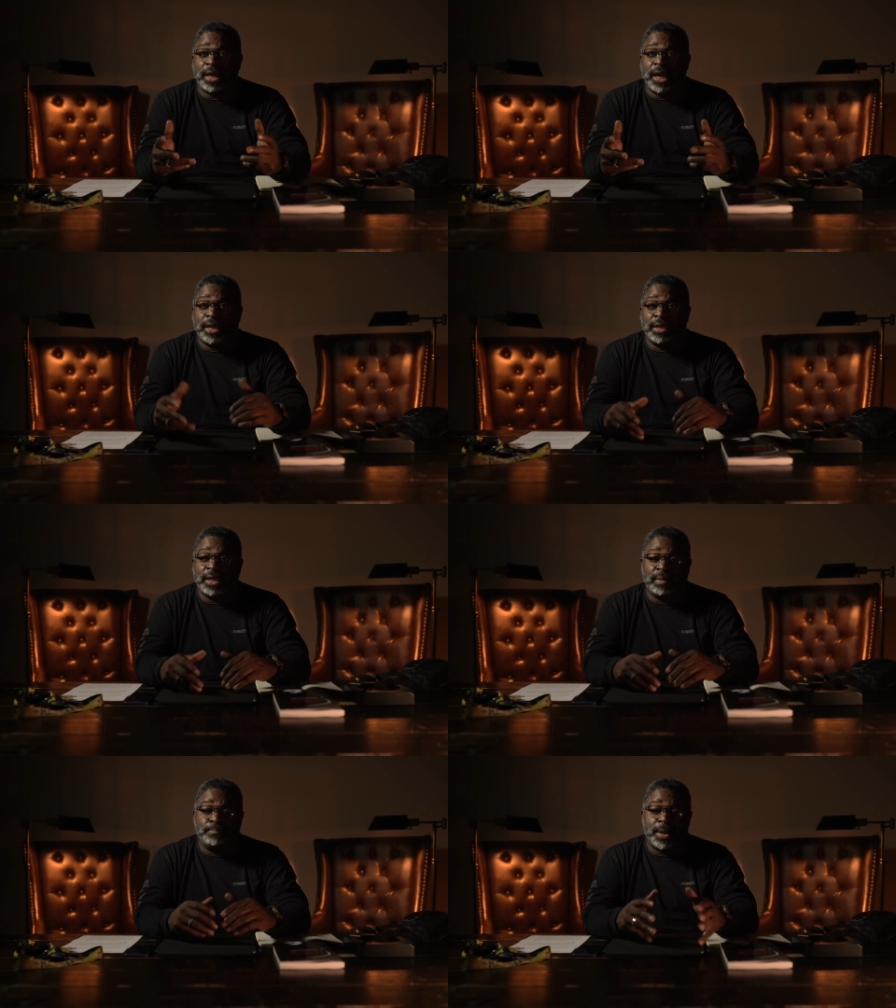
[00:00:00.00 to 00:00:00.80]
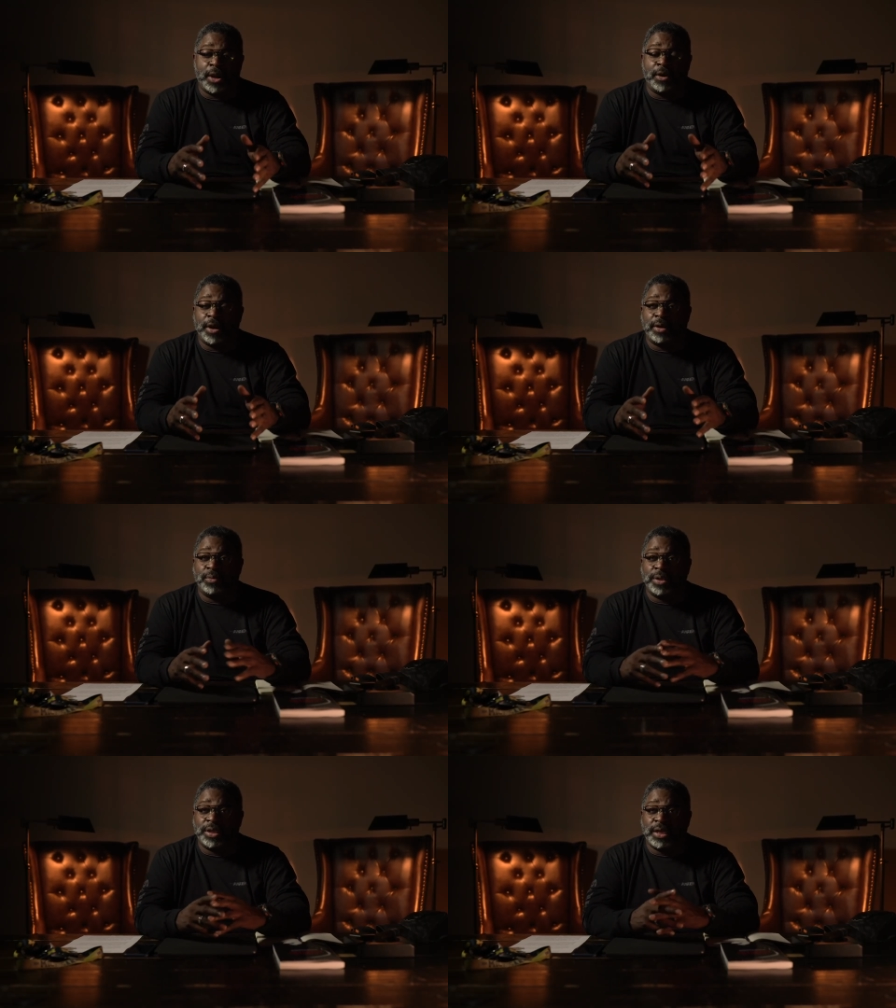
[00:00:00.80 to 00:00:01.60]
and then buried
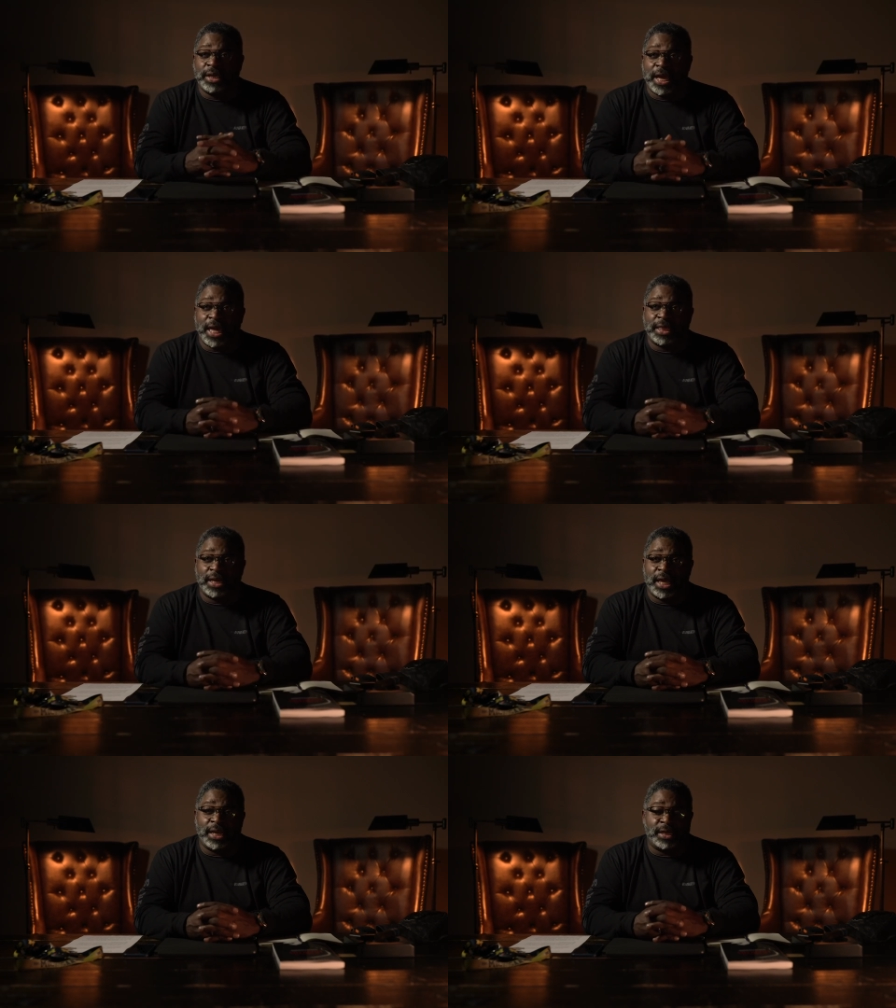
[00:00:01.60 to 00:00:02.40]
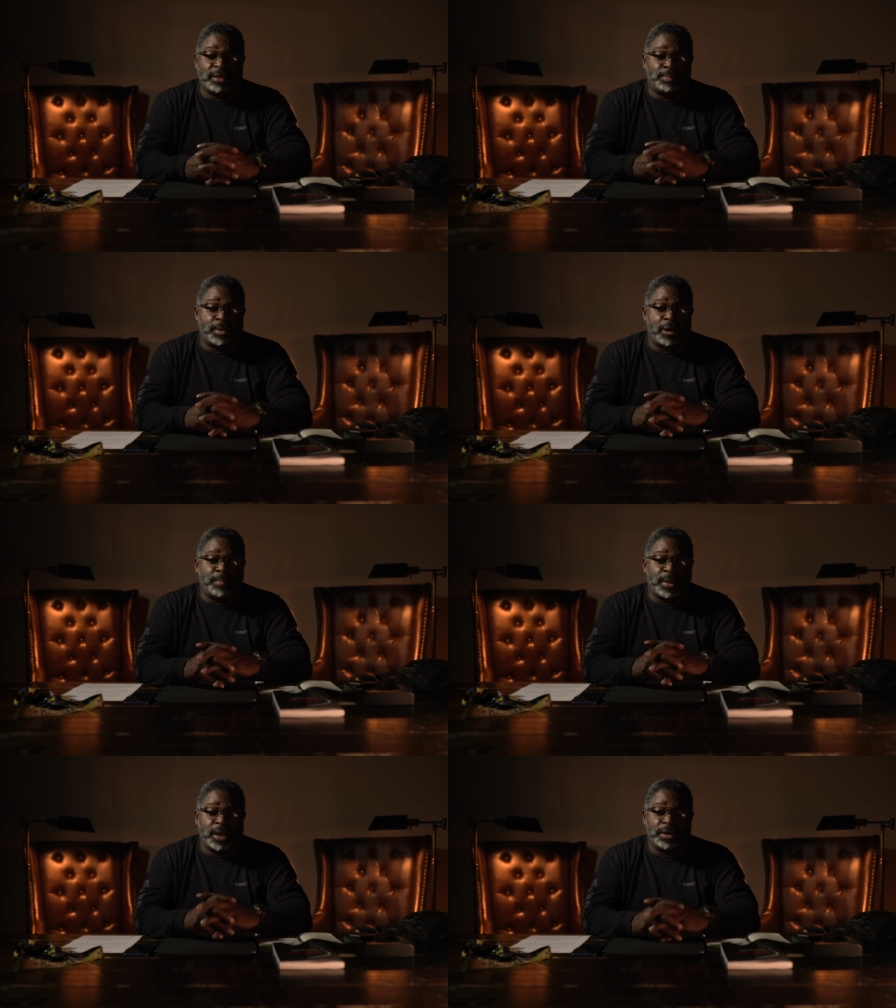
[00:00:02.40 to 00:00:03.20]
within the athletic
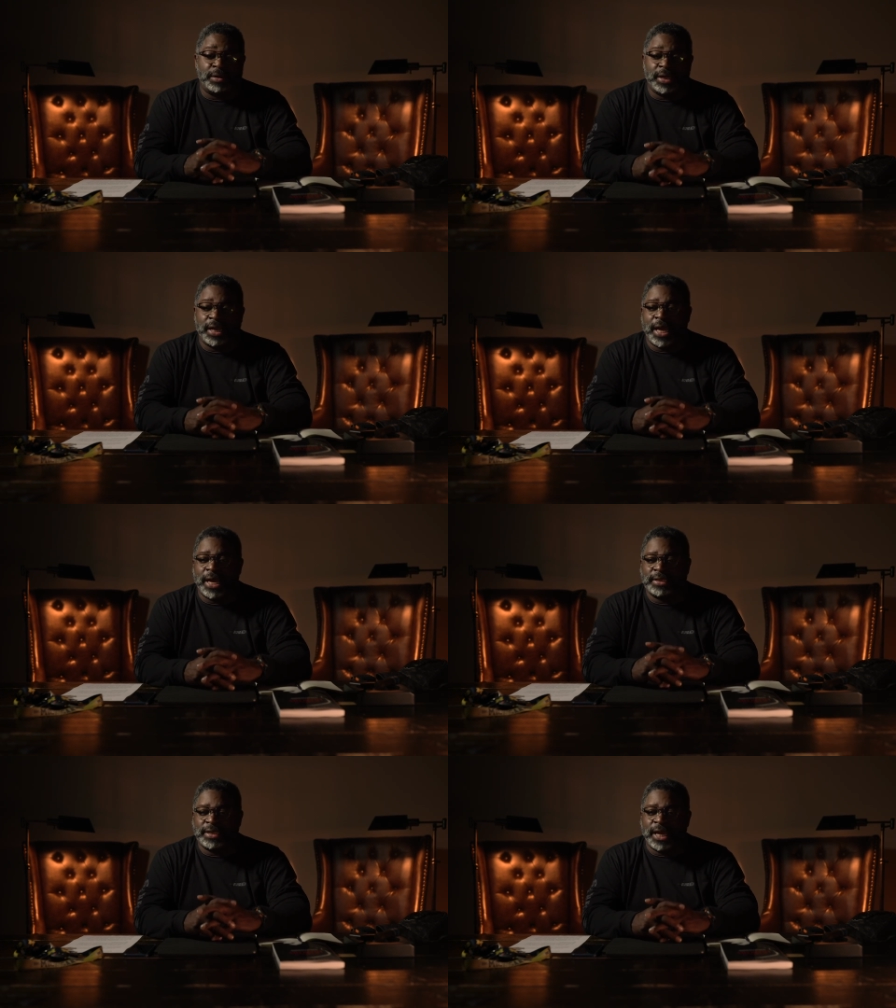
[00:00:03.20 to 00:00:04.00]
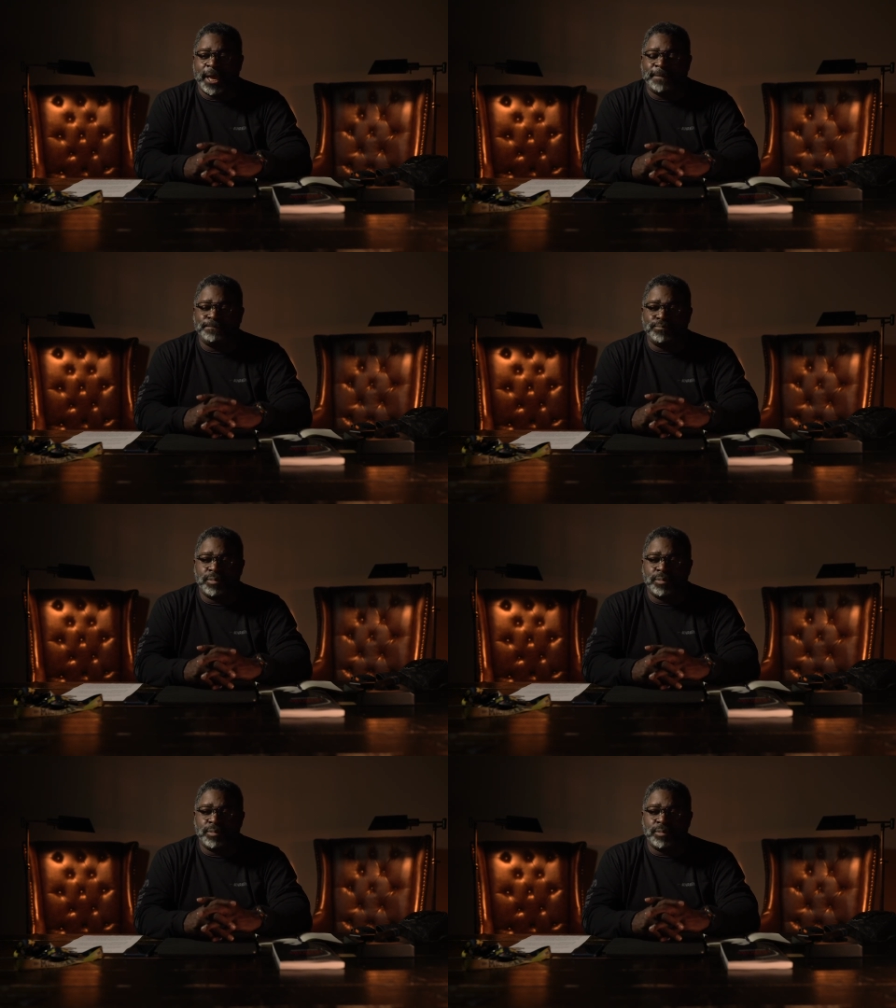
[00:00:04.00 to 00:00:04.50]
department under the guise that